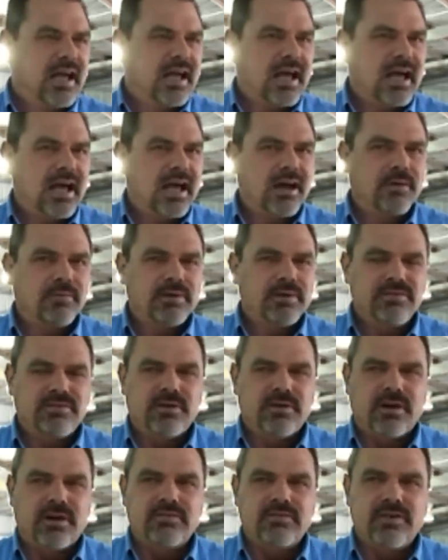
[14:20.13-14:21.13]
Uh,
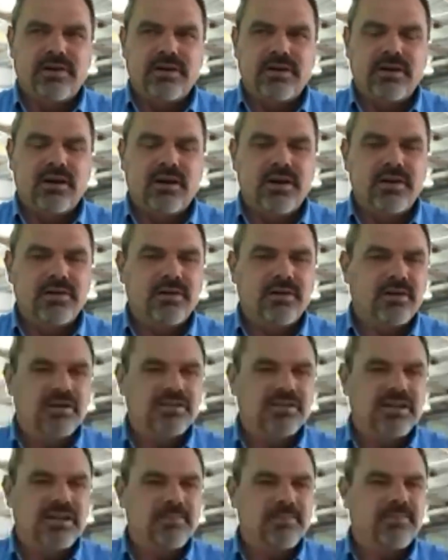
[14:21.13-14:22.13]
we've got a very low
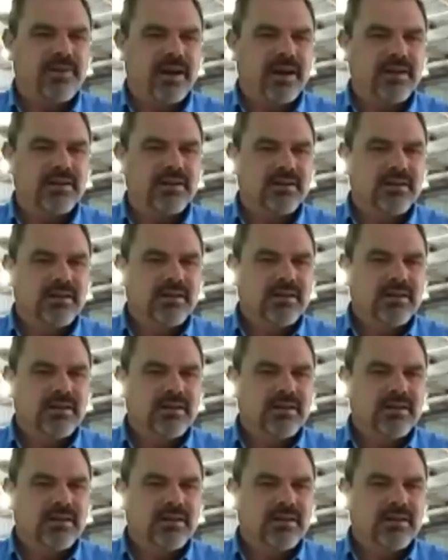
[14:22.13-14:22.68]
cost upfront